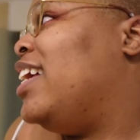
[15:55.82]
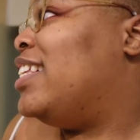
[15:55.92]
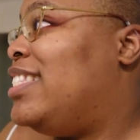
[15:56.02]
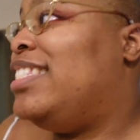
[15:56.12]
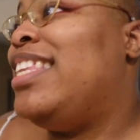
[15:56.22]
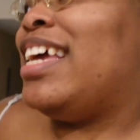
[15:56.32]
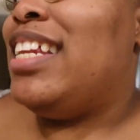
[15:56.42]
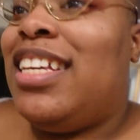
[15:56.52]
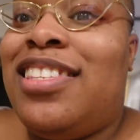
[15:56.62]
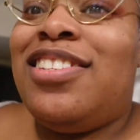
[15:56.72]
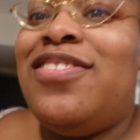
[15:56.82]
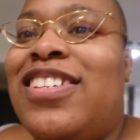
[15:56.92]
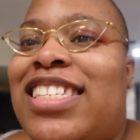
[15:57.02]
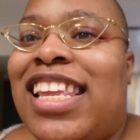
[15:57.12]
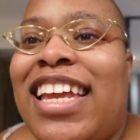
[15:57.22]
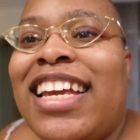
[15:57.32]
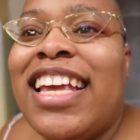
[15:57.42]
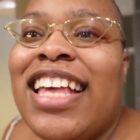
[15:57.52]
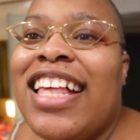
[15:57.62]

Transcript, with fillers: aesthetic too, cause like